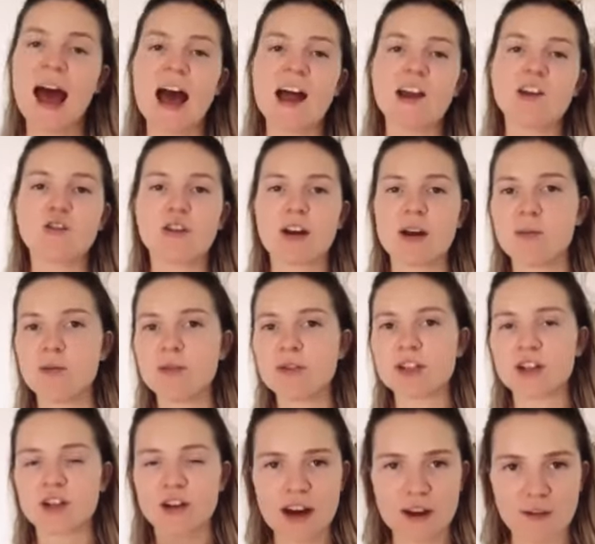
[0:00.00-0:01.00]
and you're able
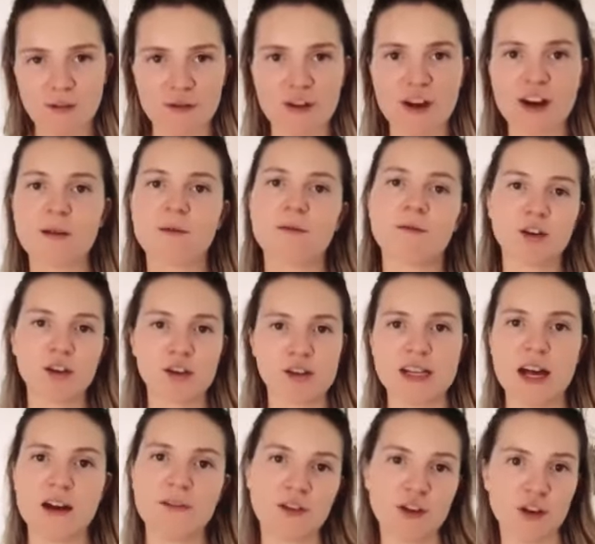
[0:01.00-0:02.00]
to create freedom for
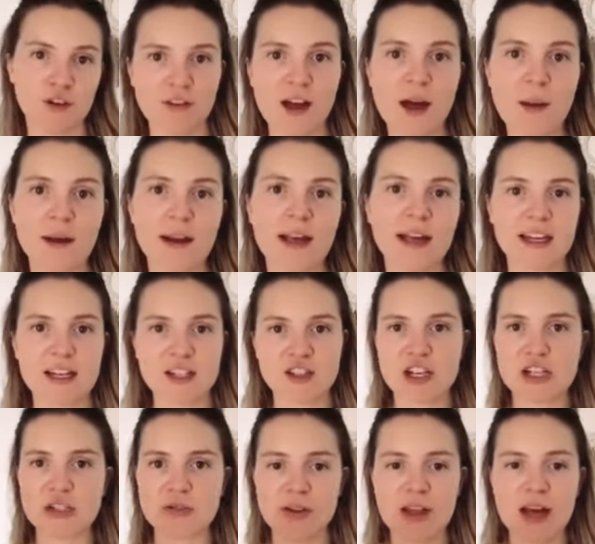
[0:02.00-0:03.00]
yourself and your family in
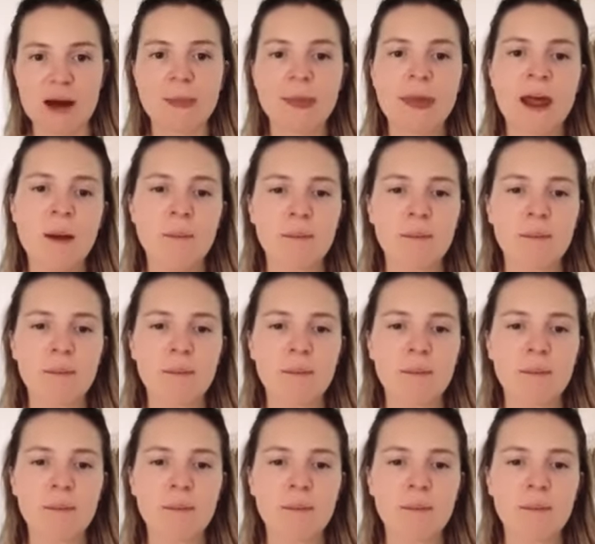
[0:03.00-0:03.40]
exchange for that.